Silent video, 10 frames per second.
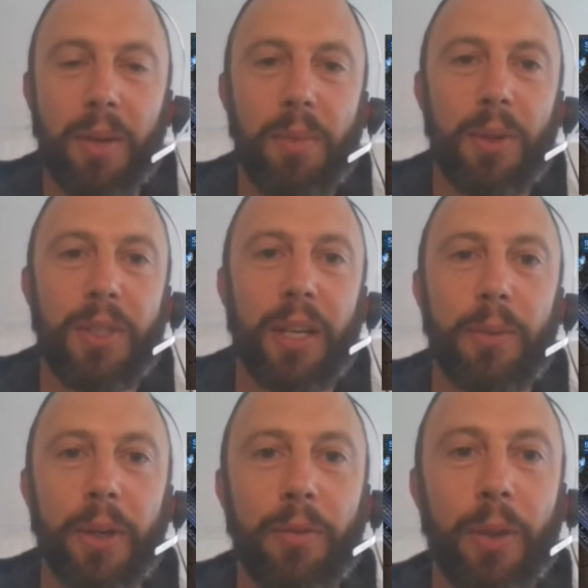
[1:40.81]
because that's
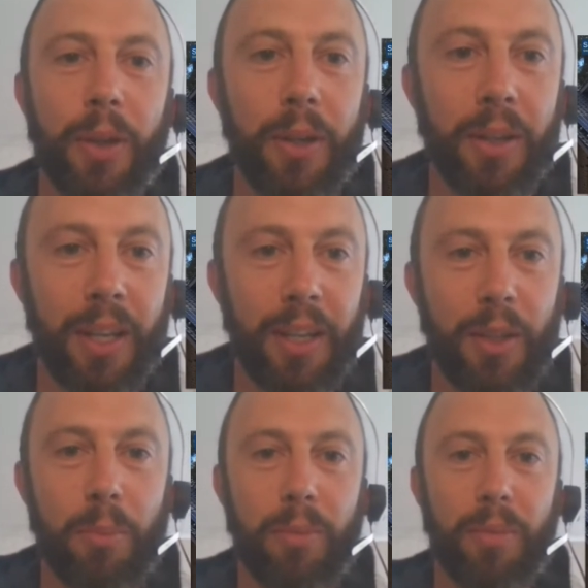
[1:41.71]
one of
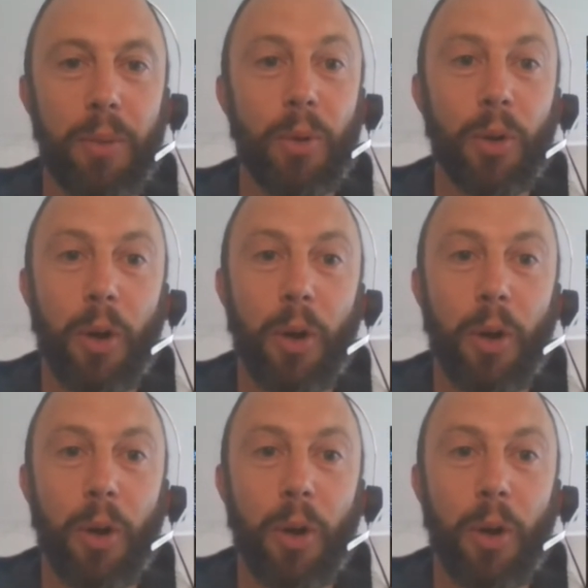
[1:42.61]
the more